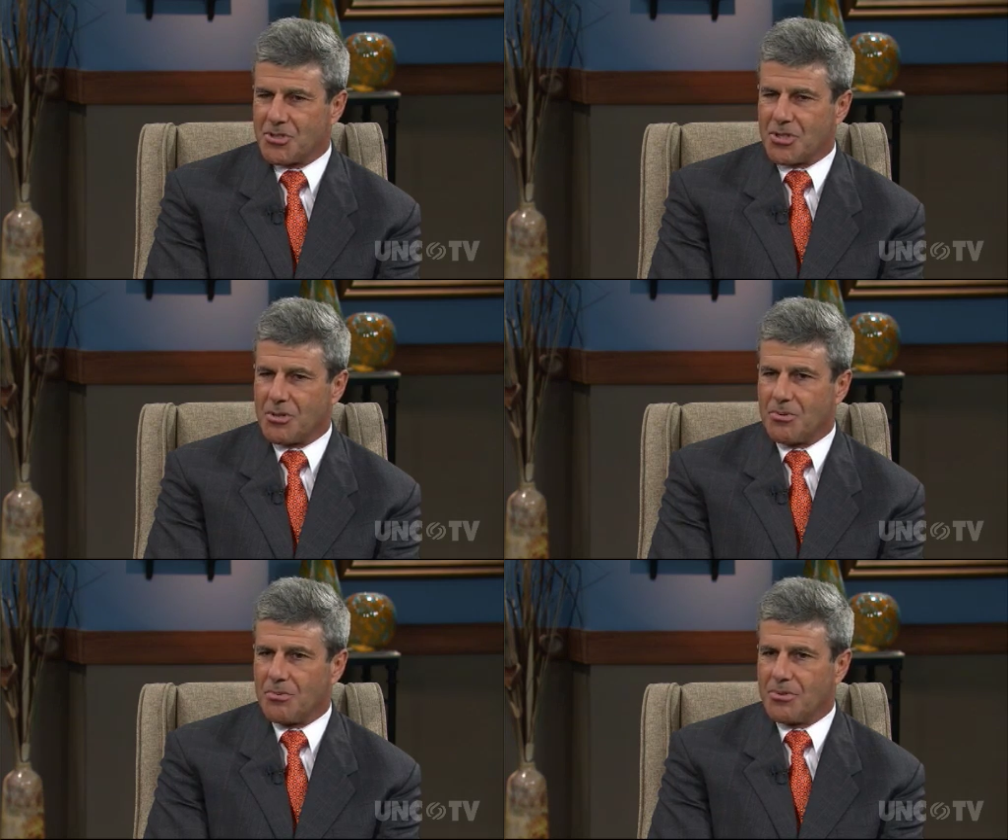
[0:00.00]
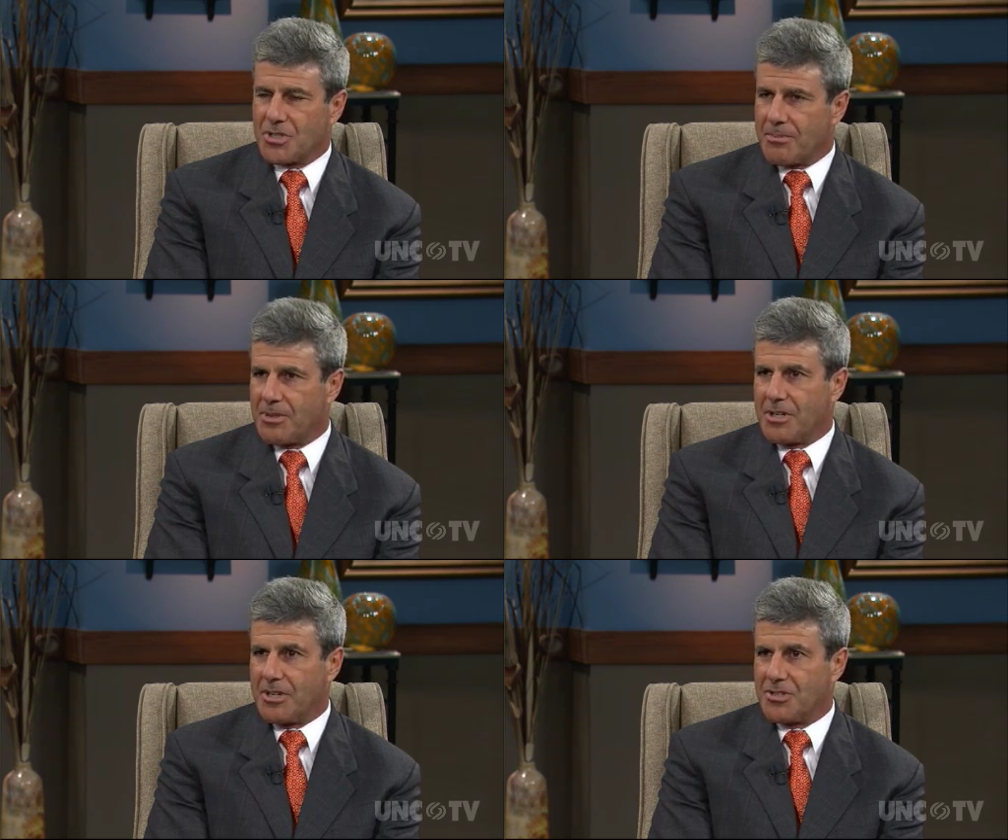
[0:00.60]
So
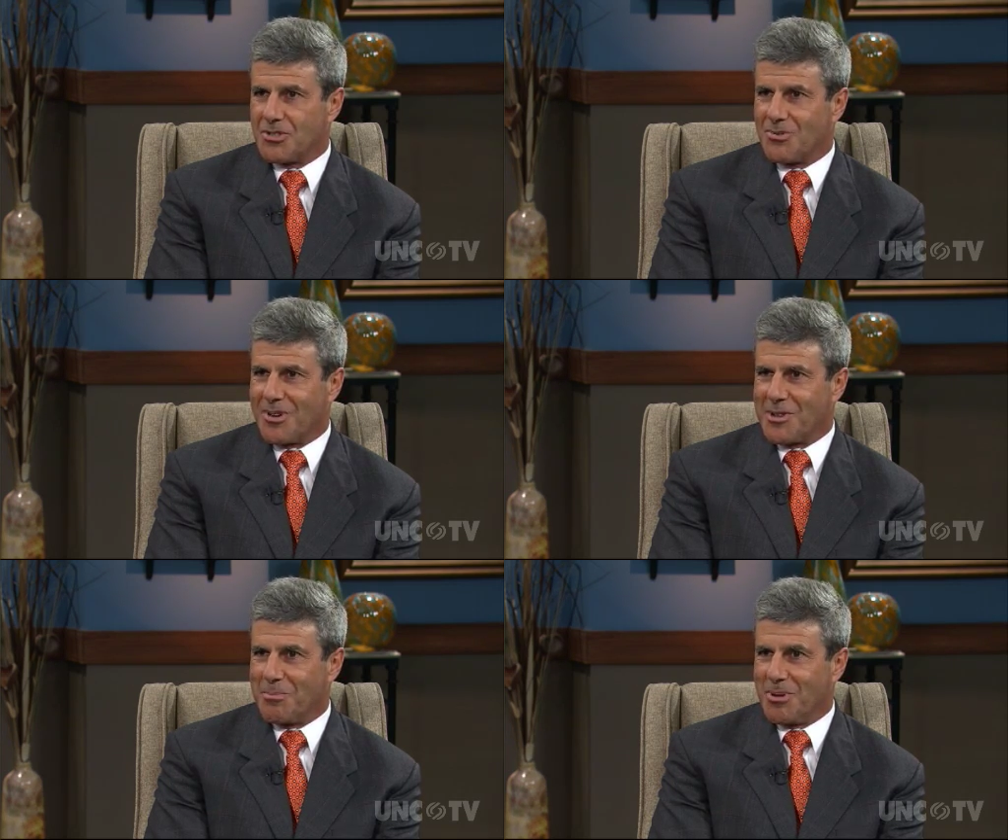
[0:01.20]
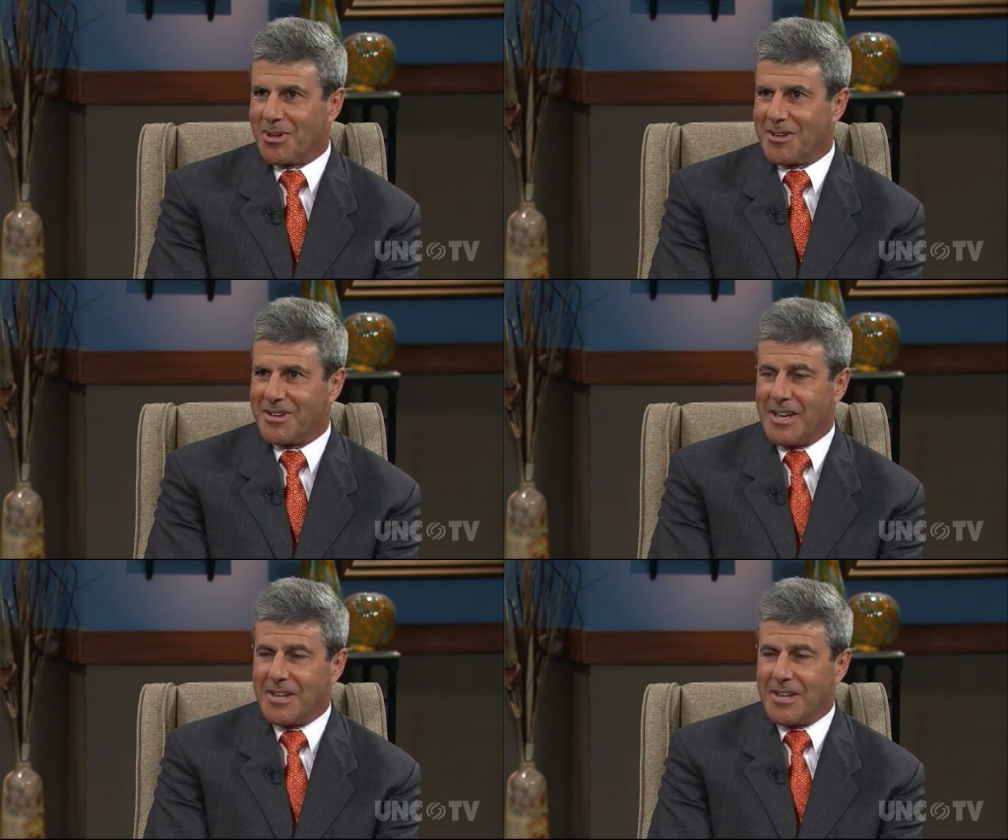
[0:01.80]
somebody needs to draw the blood.